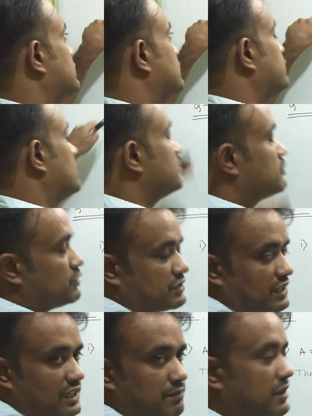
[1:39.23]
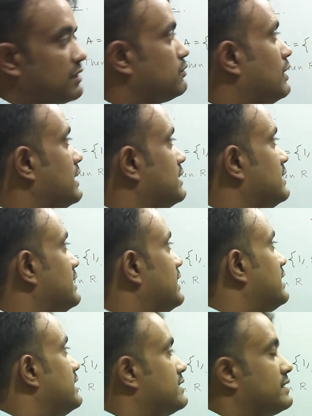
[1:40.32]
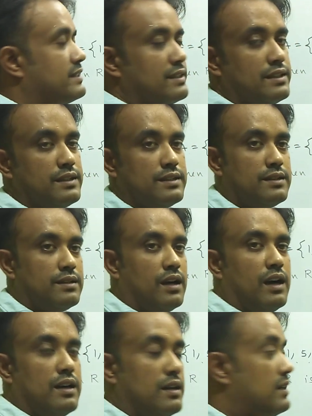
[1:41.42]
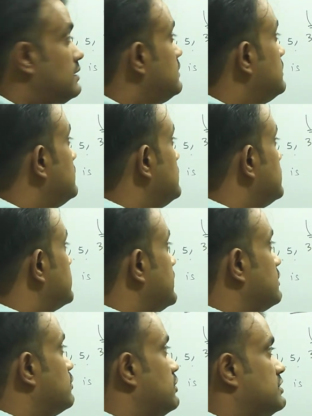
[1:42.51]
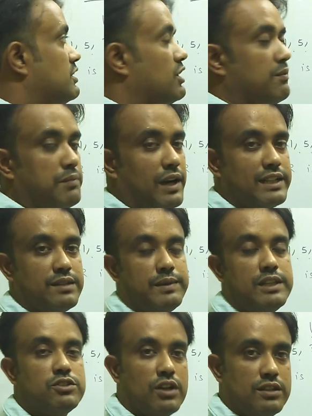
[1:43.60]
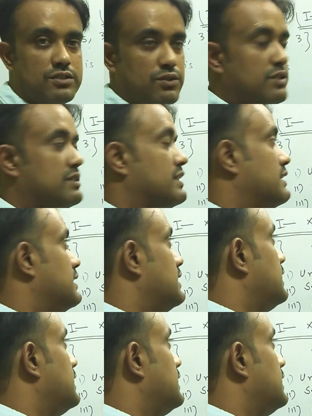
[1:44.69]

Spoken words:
from question number 1, there are 10 question of multiple choice question.